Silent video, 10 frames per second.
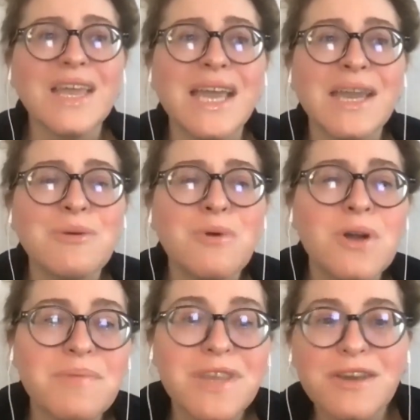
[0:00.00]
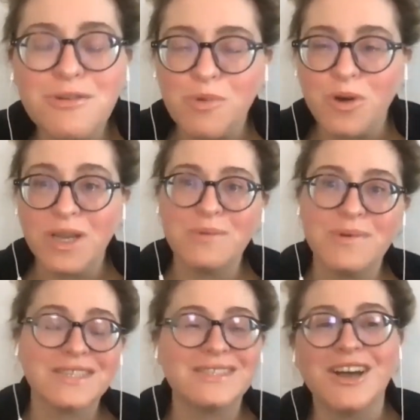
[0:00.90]
I woke up the other morning with a
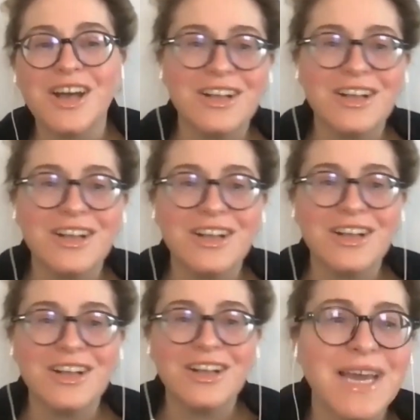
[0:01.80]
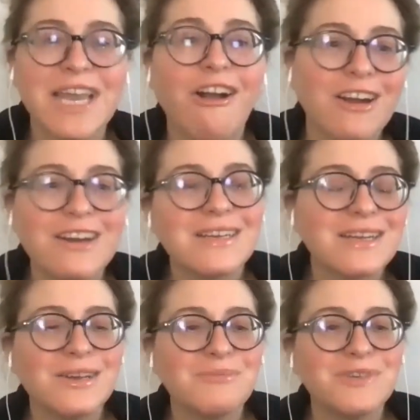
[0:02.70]
song in my heart,
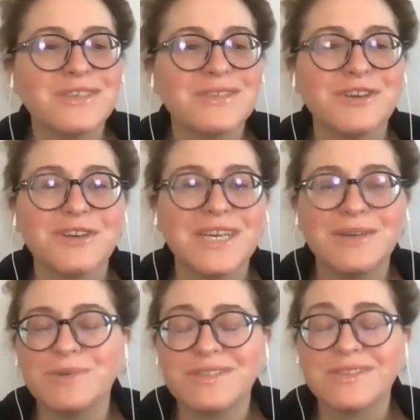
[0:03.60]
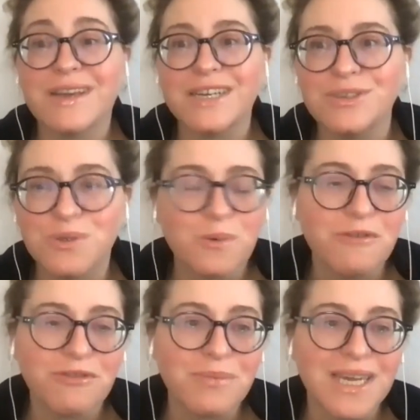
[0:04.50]
which is not unusual
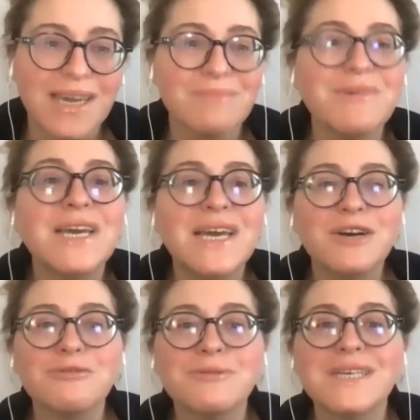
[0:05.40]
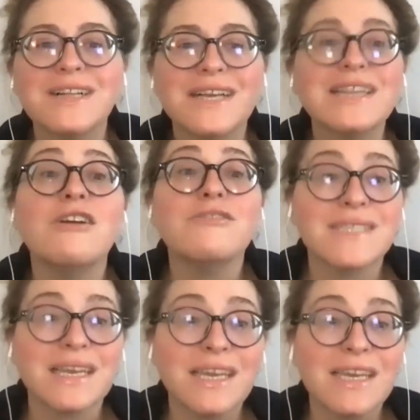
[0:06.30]
for me. I love
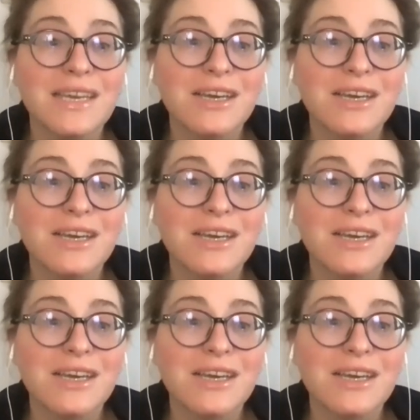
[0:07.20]
singing.